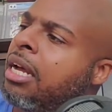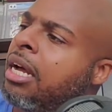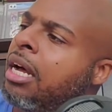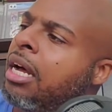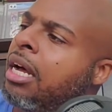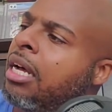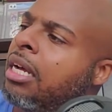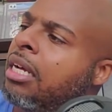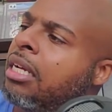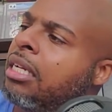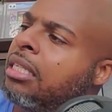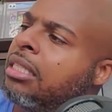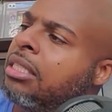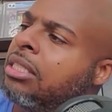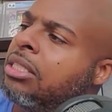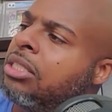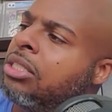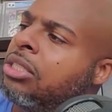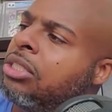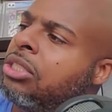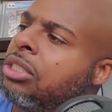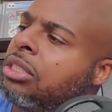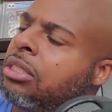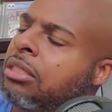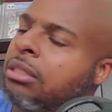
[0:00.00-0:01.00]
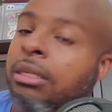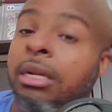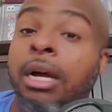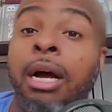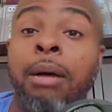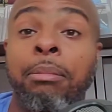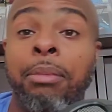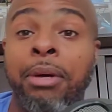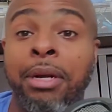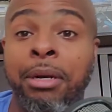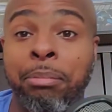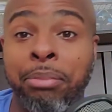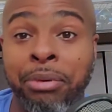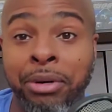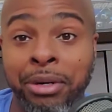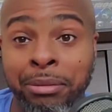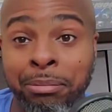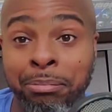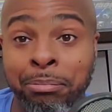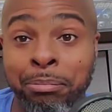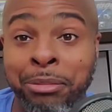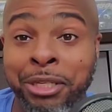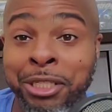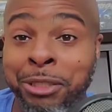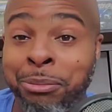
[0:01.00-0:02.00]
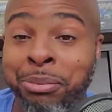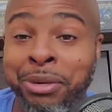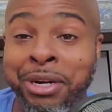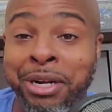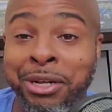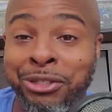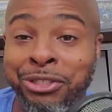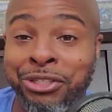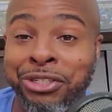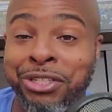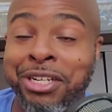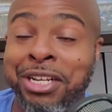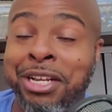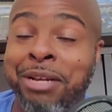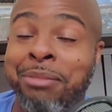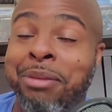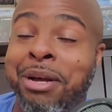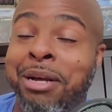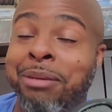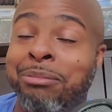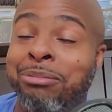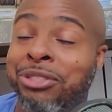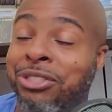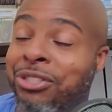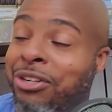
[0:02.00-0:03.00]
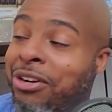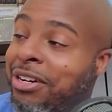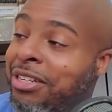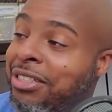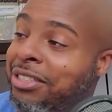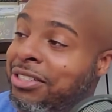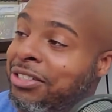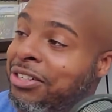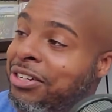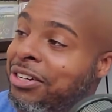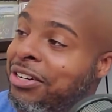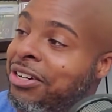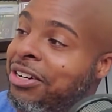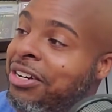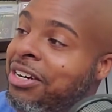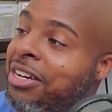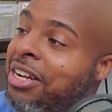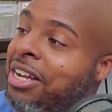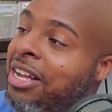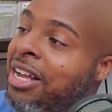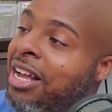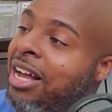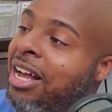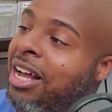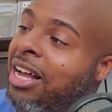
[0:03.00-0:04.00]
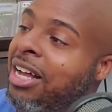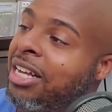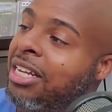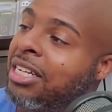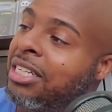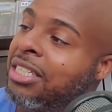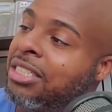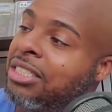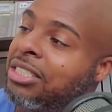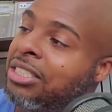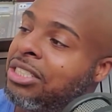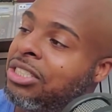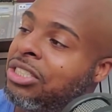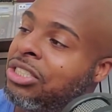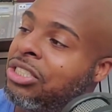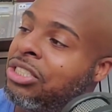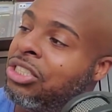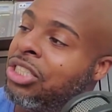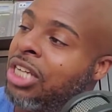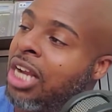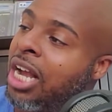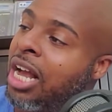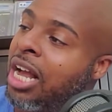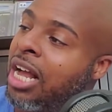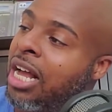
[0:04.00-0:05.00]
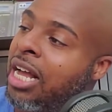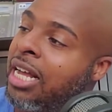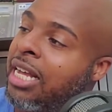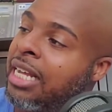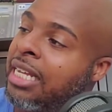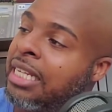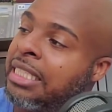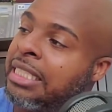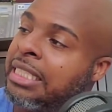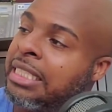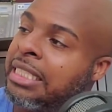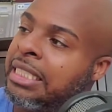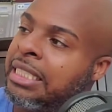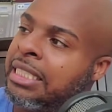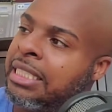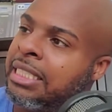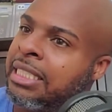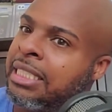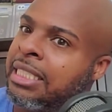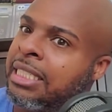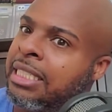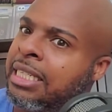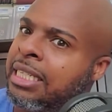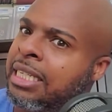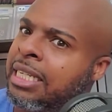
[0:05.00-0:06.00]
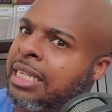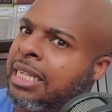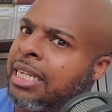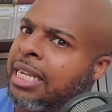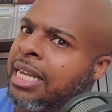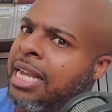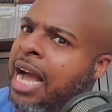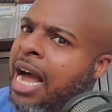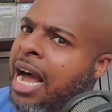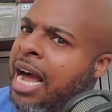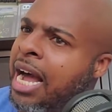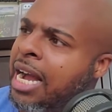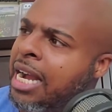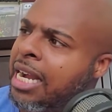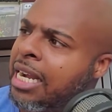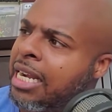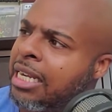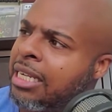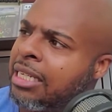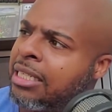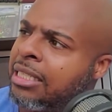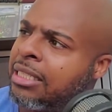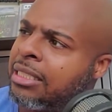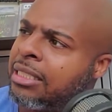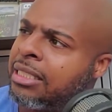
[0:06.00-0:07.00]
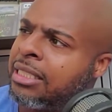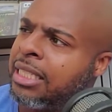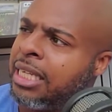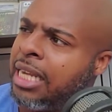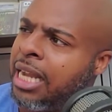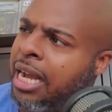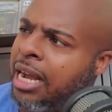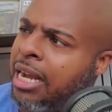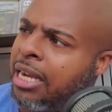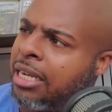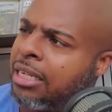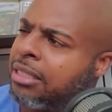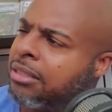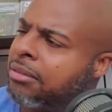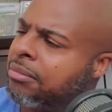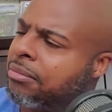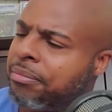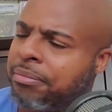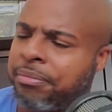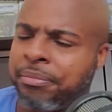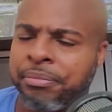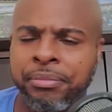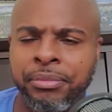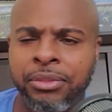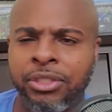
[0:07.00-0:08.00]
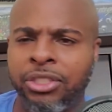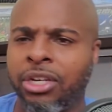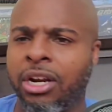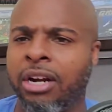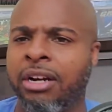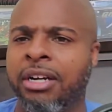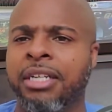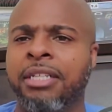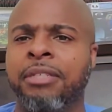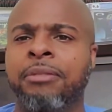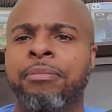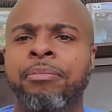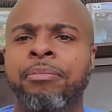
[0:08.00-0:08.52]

I'm going to mispronounce your name. I'm sorry, sir. John Gong, Jiang. Sorry.